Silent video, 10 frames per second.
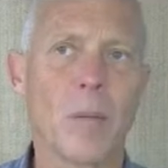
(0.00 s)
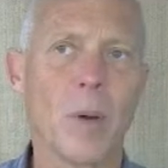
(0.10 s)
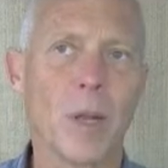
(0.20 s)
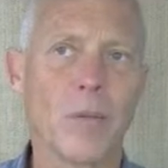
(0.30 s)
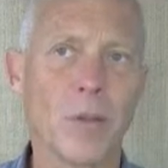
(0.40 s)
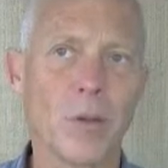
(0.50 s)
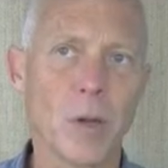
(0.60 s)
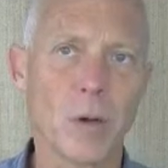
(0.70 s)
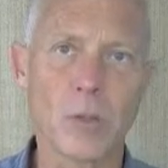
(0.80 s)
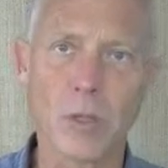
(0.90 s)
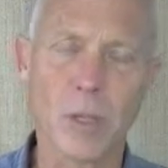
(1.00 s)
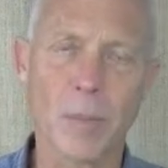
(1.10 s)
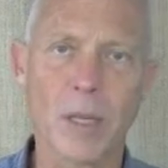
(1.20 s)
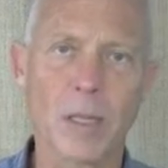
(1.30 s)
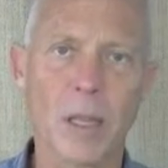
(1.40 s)
but if you go to some
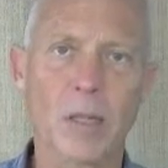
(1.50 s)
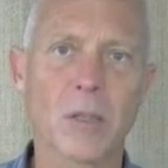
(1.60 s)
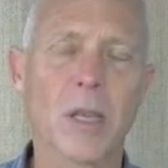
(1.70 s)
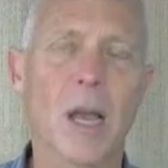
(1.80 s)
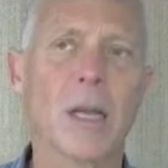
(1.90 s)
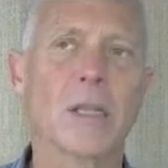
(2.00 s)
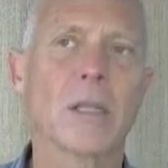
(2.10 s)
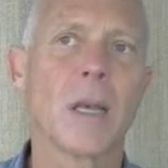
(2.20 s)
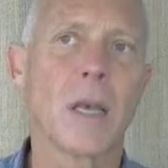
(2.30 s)
of these other sites,